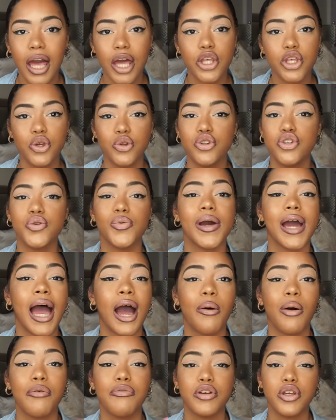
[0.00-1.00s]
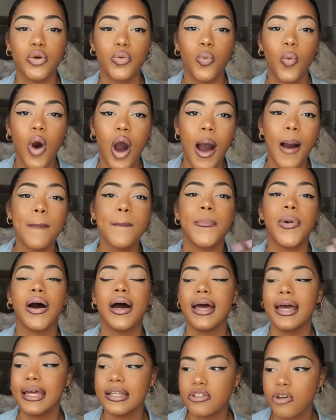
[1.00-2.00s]
You do it however you want,
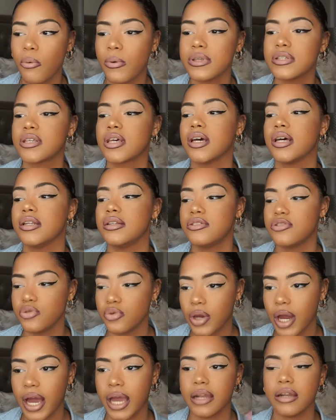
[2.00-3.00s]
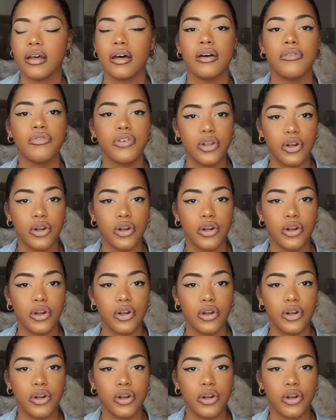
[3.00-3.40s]
but it's always good to kind of,